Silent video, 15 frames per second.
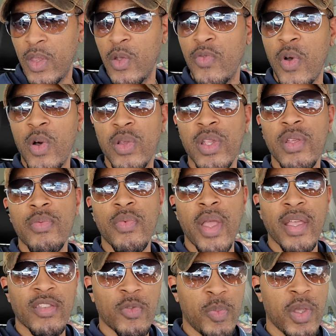You've only
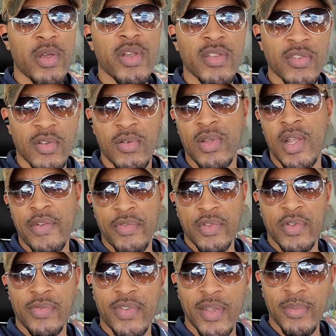experienced certain
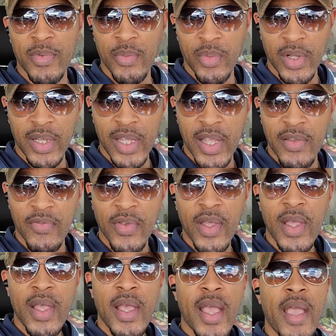levels of symptom relief
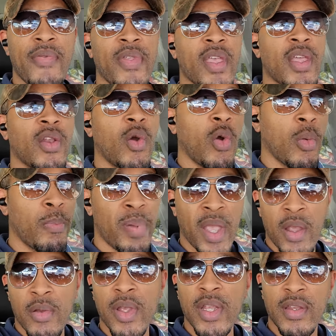and then, or
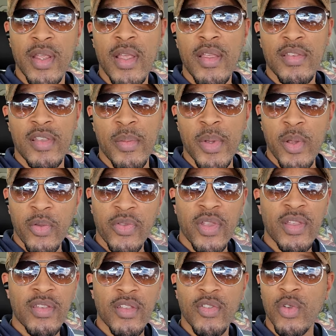buried some of those
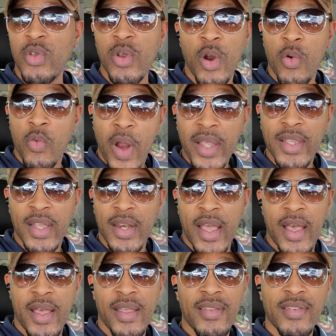things there, so you don't
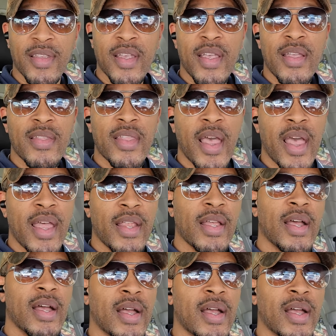recognize that,